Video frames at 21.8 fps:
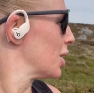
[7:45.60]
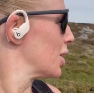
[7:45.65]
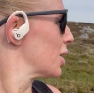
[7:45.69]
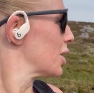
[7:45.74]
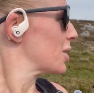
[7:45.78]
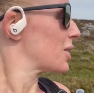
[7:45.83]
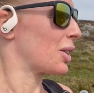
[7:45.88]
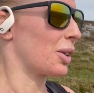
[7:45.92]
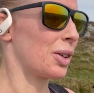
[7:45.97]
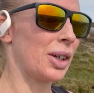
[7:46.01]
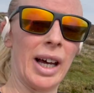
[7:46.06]

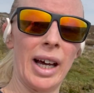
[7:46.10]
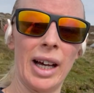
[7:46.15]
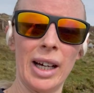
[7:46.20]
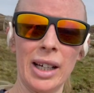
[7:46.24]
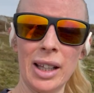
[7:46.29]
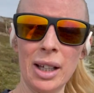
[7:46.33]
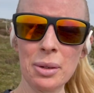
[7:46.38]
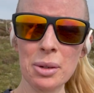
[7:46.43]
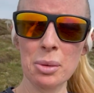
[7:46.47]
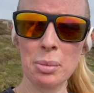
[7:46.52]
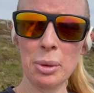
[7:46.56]
So yeah,
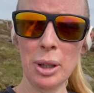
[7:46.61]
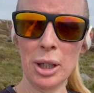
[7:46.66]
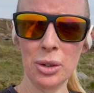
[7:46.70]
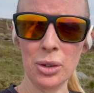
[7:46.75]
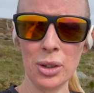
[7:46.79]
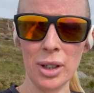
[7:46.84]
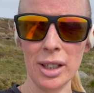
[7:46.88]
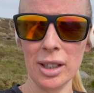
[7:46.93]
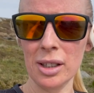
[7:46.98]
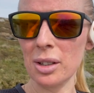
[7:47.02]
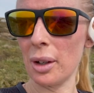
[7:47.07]
that was a bit
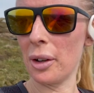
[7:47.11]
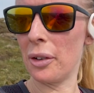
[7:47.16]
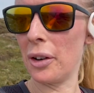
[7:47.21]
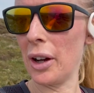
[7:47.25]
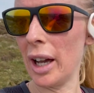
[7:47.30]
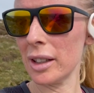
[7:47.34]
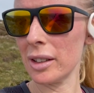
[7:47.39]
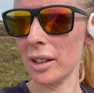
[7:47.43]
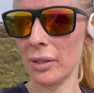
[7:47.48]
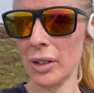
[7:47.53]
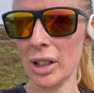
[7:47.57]
annoying. So
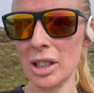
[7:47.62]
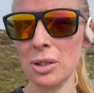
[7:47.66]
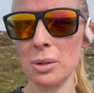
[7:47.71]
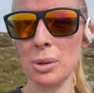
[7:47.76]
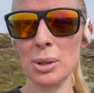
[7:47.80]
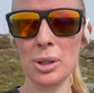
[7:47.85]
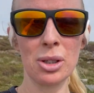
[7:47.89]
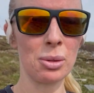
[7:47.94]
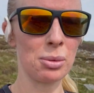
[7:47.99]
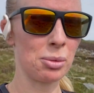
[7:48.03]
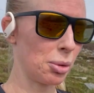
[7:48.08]
I've actually been
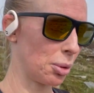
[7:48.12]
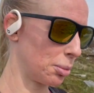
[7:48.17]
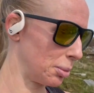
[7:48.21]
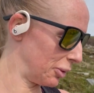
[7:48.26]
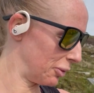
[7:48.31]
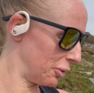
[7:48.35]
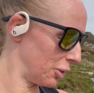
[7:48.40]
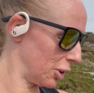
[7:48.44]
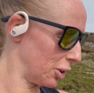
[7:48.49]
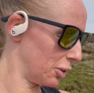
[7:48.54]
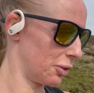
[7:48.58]
stopped probably
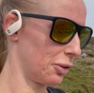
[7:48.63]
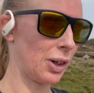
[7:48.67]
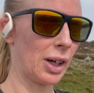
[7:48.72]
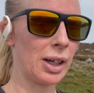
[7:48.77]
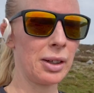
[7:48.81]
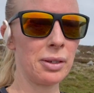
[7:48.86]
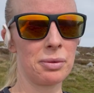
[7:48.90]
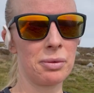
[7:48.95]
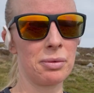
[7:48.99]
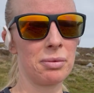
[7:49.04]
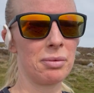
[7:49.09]
for a good
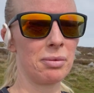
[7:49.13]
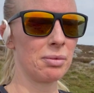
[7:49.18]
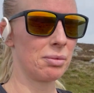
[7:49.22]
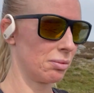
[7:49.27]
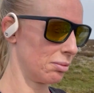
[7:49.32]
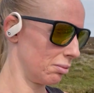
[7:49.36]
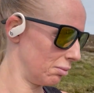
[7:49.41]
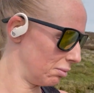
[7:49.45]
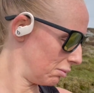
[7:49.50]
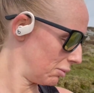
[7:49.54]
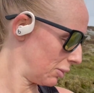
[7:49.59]

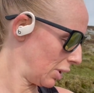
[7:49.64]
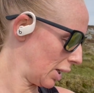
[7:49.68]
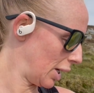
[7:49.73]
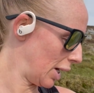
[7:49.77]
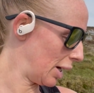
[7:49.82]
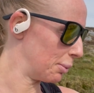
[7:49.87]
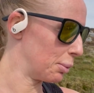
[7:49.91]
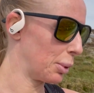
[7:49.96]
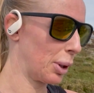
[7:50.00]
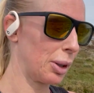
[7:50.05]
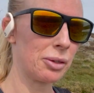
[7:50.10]

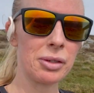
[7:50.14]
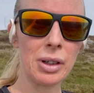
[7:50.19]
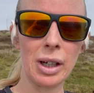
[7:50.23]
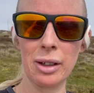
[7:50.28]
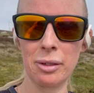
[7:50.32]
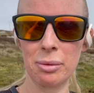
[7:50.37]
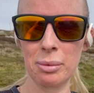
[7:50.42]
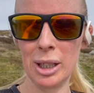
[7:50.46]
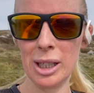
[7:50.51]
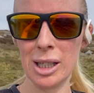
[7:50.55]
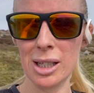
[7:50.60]
about 5
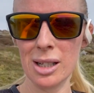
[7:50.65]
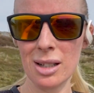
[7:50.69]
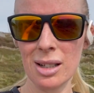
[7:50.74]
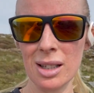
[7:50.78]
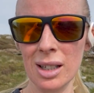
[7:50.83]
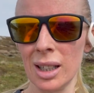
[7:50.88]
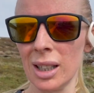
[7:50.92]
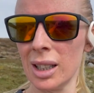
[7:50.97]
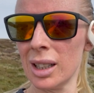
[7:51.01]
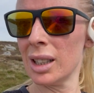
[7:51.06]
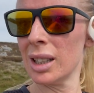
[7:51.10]
minutes.
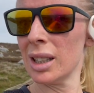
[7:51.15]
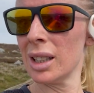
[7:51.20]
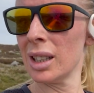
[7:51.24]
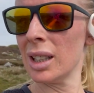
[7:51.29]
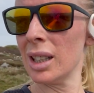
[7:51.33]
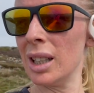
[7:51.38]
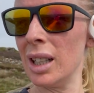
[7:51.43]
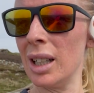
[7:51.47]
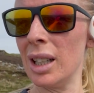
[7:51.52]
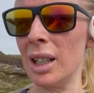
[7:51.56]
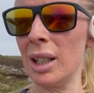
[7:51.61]

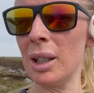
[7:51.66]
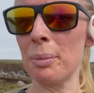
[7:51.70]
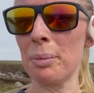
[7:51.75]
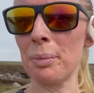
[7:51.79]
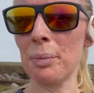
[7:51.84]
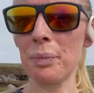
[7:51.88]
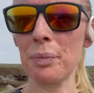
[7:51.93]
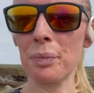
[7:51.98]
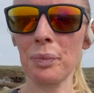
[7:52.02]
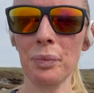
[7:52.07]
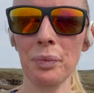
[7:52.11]

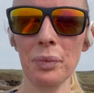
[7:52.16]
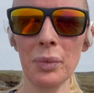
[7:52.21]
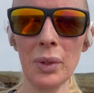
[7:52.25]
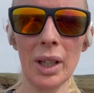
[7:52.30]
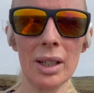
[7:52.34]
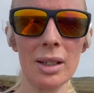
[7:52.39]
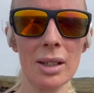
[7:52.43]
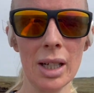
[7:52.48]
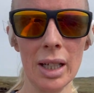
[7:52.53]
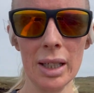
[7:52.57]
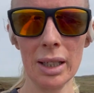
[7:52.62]

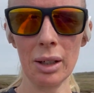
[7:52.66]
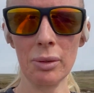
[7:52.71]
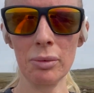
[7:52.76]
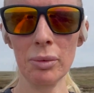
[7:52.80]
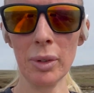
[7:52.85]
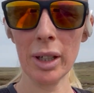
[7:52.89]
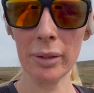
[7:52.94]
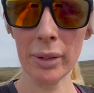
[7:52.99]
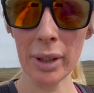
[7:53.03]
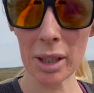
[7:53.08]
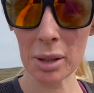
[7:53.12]
Sat down,
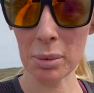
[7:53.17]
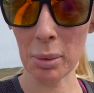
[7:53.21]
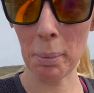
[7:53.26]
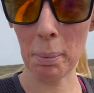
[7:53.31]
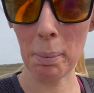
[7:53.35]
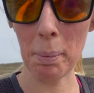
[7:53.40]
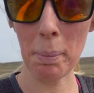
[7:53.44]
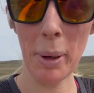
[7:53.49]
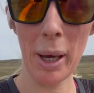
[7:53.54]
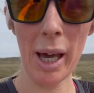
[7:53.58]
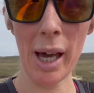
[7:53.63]
rearranged my
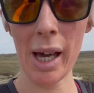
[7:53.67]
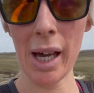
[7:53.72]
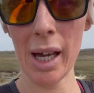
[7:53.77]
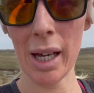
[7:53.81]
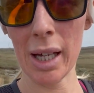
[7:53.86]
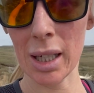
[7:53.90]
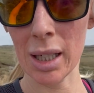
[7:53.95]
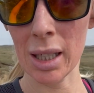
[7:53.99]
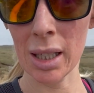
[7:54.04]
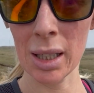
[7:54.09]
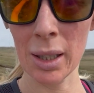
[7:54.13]

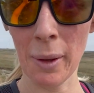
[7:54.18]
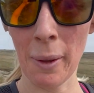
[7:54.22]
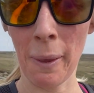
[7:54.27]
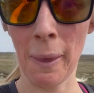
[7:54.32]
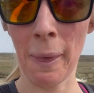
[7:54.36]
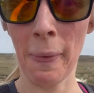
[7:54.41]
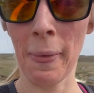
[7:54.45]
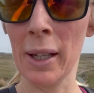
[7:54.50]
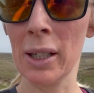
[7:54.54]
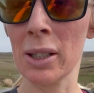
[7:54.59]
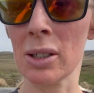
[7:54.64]
bag,
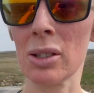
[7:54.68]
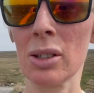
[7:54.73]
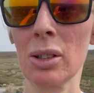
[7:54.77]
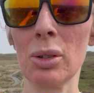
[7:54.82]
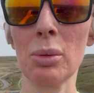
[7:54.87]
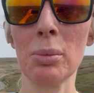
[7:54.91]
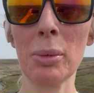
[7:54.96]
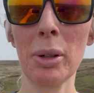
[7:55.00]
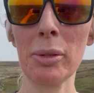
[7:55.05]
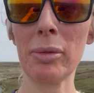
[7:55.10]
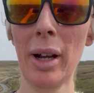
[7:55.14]
so
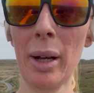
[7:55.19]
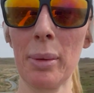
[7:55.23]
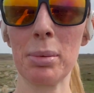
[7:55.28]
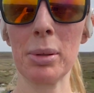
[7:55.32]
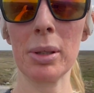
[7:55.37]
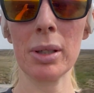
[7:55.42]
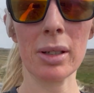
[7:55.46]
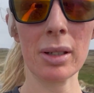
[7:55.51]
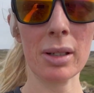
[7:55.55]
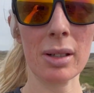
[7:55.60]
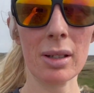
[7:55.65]
all my
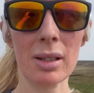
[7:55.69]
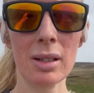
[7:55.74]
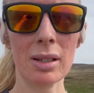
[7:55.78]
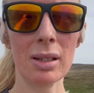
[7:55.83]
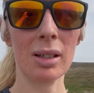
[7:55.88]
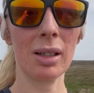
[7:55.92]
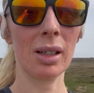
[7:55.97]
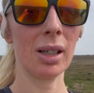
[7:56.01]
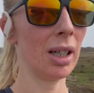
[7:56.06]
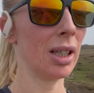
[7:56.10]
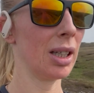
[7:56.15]
wrappers
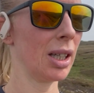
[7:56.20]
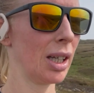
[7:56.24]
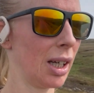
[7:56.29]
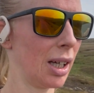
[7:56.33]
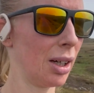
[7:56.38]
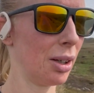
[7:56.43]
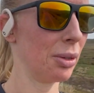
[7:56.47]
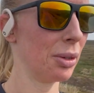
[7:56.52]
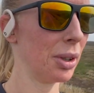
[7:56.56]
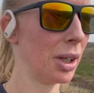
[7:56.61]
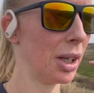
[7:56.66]
are
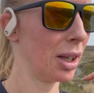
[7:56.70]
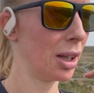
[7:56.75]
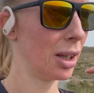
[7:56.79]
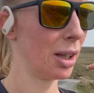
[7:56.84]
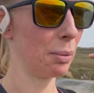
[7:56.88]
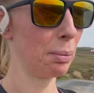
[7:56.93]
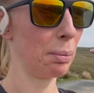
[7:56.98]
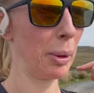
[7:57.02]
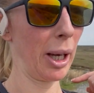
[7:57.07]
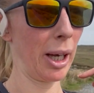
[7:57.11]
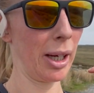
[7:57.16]
now in the
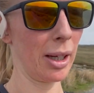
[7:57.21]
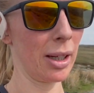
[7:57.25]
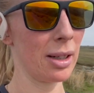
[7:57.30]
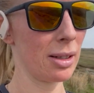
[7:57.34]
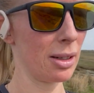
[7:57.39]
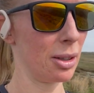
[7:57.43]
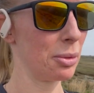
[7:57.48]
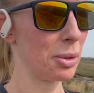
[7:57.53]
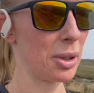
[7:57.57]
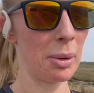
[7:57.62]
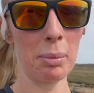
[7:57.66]
back, because I
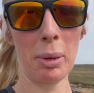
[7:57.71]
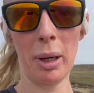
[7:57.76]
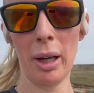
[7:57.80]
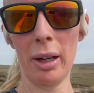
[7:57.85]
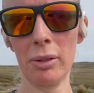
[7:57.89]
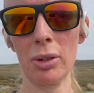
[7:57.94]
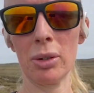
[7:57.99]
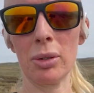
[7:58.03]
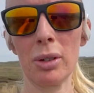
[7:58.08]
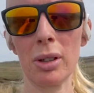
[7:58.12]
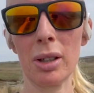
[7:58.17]
always get
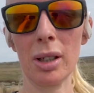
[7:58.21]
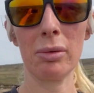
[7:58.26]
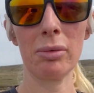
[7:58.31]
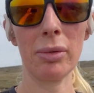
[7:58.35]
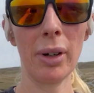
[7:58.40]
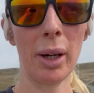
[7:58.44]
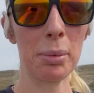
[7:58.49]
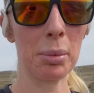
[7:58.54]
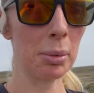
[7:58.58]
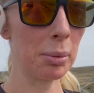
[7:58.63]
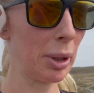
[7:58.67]
paranoid that a
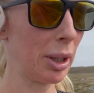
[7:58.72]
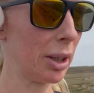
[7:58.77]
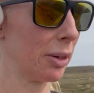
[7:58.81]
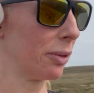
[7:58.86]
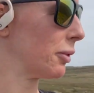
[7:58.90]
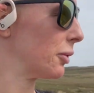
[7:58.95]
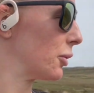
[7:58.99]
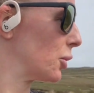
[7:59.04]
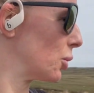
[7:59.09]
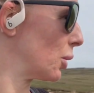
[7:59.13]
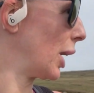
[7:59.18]
wrapper might
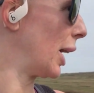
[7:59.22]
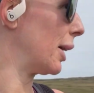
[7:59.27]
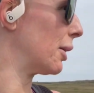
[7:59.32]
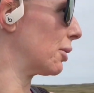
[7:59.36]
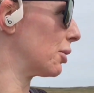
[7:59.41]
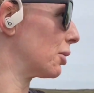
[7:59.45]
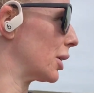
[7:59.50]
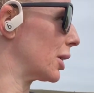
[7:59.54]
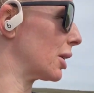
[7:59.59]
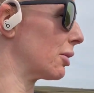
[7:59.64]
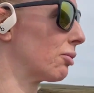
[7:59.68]
fall
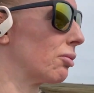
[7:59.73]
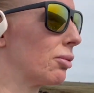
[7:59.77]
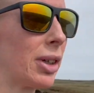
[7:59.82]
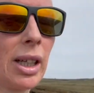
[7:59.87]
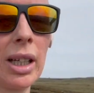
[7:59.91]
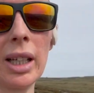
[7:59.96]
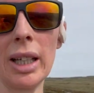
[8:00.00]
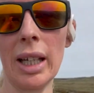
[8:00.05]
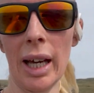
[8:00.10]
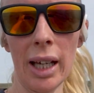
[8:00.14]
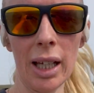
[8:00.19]
out, and I
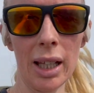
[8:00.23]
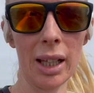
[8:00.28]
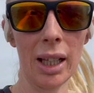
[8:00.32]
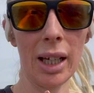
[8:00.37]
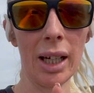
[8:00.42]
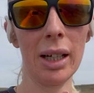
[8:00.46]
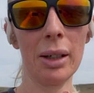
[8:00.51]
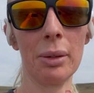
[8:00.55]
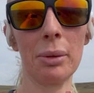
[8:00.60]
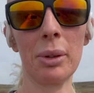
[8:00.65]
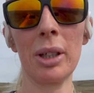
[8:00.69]
really hate
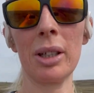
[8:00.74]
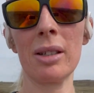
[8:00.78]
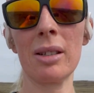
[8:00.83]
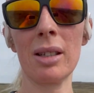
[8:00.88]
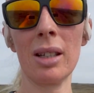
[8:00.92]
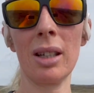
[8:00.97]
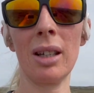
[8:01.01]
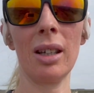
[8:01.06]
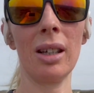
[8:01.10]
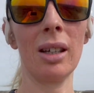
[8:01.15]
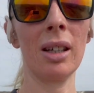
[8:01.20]
that when I see